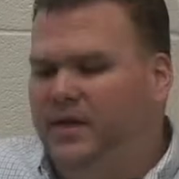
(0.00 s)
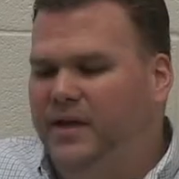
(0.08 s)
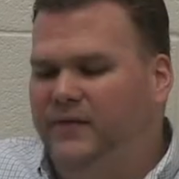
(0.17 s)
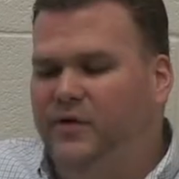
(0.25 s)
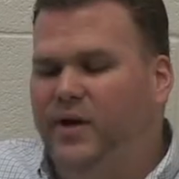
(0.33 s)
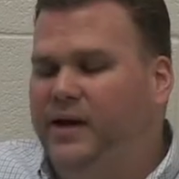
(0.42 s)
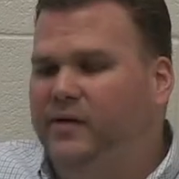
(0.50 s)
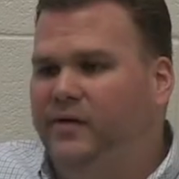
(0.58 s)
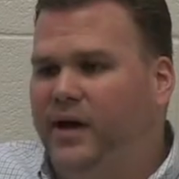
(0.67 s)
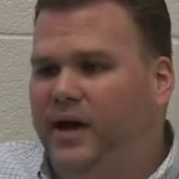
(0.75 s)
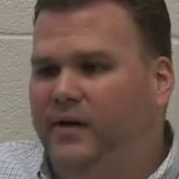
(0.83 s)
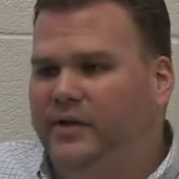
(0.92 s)
If you get
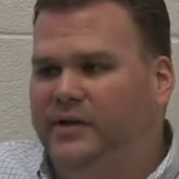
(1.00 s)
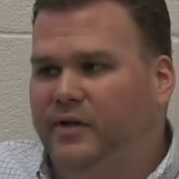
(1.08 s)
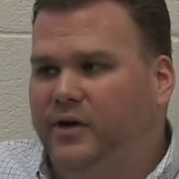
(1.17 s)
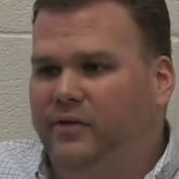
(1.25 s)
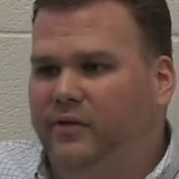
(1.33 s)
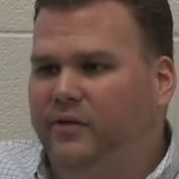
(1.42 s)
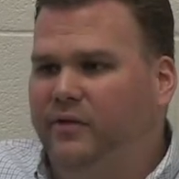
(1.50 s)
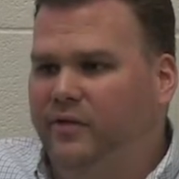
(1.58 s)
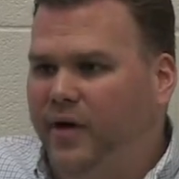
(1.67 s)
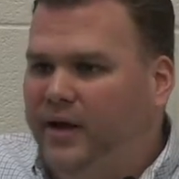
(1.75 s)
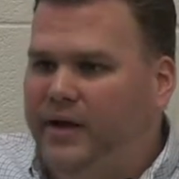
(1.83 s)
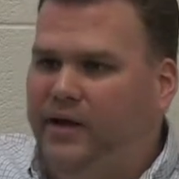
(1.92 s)
involved, it's going to
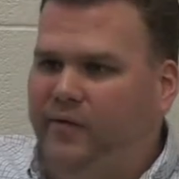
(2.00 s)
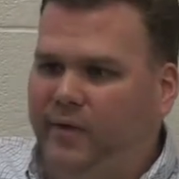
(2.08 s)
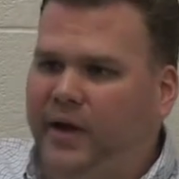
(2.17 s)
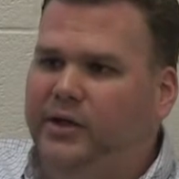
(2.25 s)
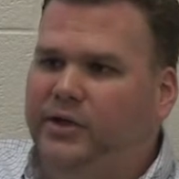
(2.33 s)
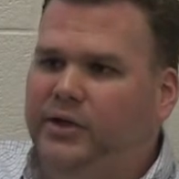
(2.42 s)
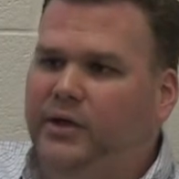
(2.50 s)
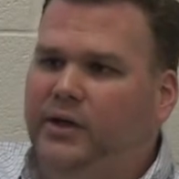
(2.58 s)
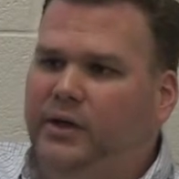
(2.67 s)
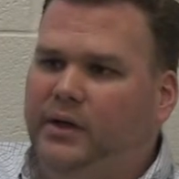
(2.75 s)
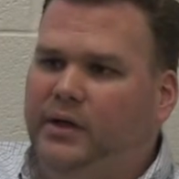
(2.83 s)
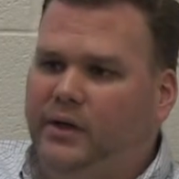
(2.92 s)
greatly enrich
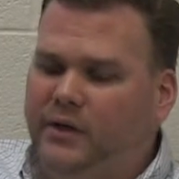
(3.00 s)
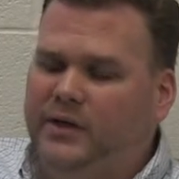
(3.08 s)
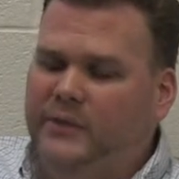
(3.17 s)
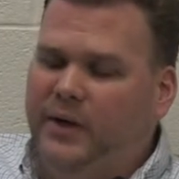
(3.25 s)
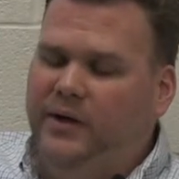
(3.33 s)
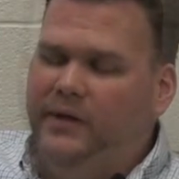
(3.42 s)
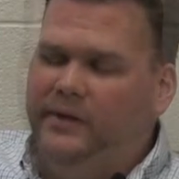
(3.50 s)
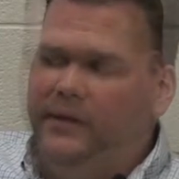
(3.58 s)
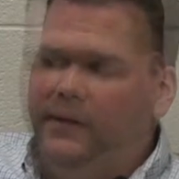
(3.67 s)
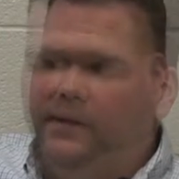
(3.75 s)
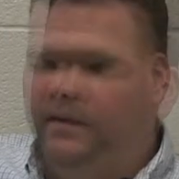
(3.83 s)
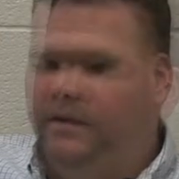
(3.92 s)
your experience
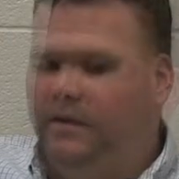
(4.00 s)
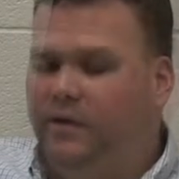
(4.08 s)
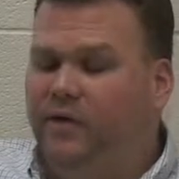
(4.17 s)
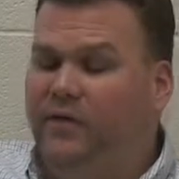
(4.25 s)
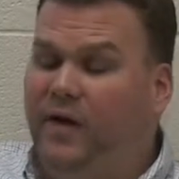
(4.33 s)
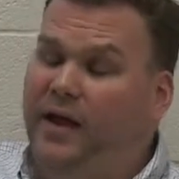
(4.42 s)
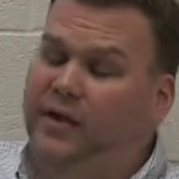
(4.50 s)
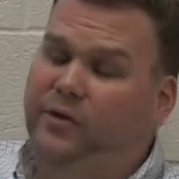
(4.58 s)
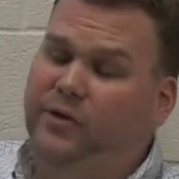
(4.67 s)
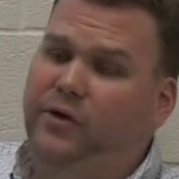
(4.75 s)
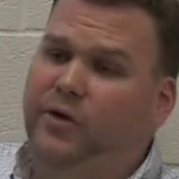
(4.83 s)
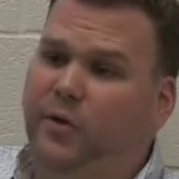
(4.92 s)
here. You're going to find
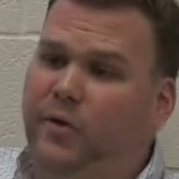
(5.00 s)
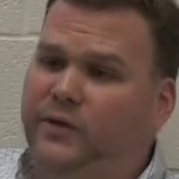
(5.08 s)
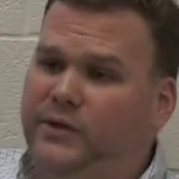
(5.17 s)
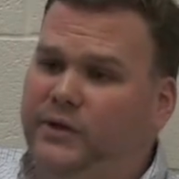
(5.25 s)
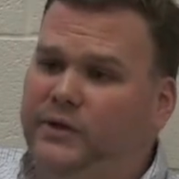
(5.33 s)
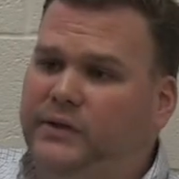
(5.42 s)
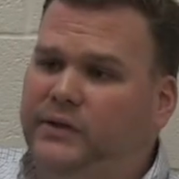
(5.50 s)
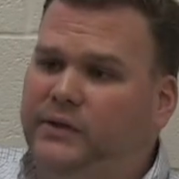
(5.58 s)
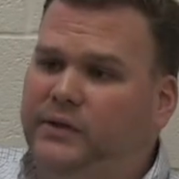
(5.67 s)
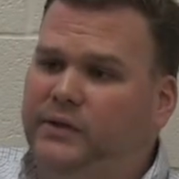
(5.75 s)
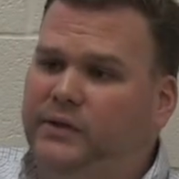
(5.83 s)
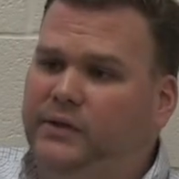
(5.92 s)
through your courses
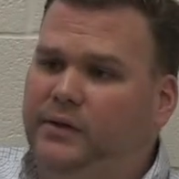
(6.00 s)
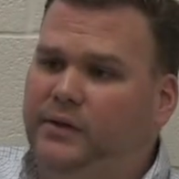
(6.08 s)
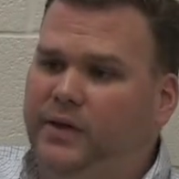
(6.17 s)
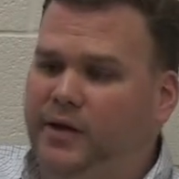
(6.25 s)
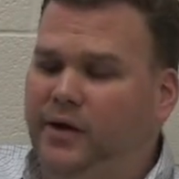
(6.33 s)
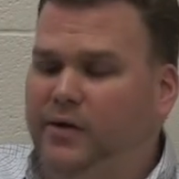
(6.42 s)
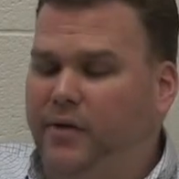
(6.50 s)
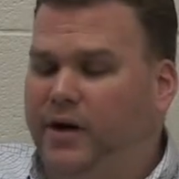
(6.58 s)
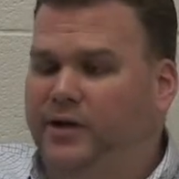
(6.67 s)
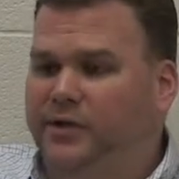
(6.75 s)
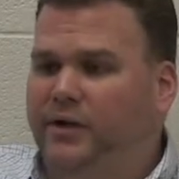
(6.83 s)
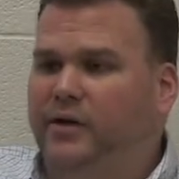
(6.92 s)
that there are great
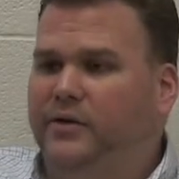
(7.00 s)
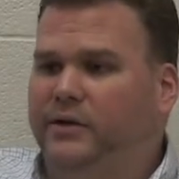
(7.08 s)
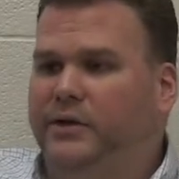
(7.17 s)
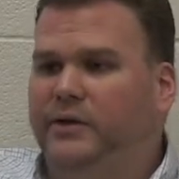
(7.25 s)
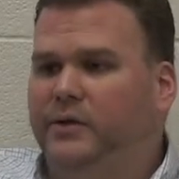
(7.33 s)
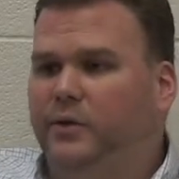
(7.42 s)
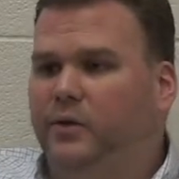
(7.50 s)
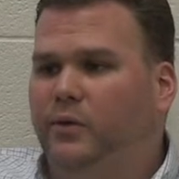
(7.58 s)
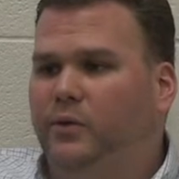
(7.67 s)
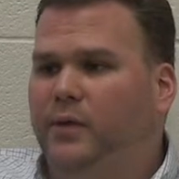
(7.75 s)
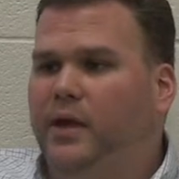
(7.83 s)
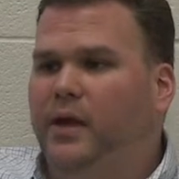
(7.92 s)
instructors at the
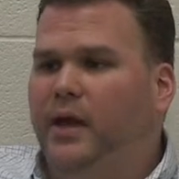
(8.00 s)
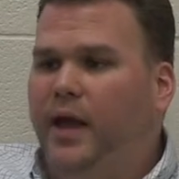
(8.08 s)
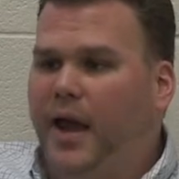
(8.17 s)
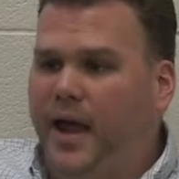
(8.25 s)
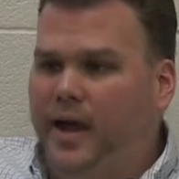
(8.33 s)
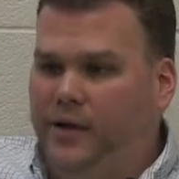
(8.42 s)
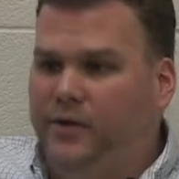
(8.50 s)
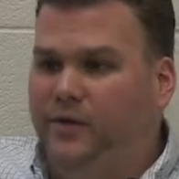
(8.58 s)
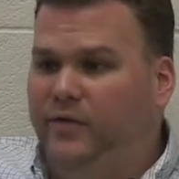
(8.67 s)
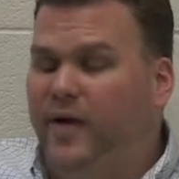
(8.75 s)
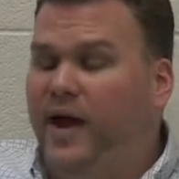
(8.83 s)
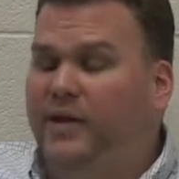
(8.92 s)
school, and you'll
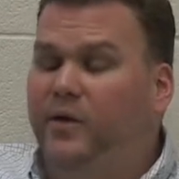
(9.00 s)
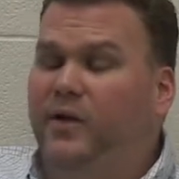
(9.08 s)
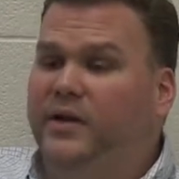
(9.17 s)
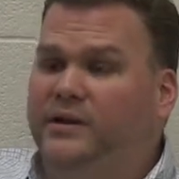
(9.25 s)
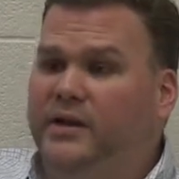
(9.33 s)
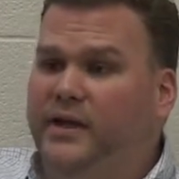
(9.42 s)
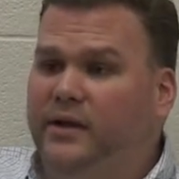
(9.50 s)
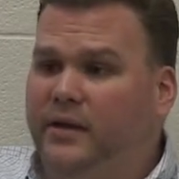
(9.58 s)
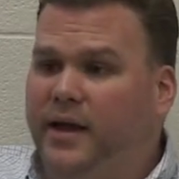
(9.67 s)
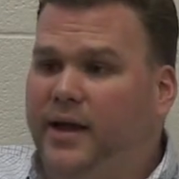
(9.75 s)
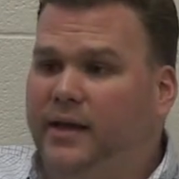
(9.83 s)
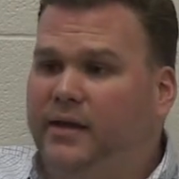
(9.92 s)
find the ones that you
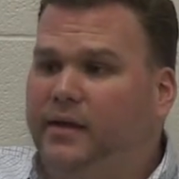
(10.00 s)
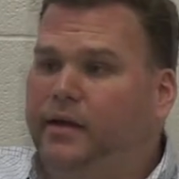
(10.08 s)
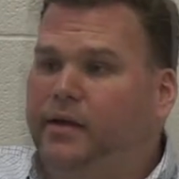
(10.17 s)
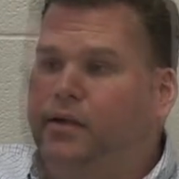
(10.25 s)
like.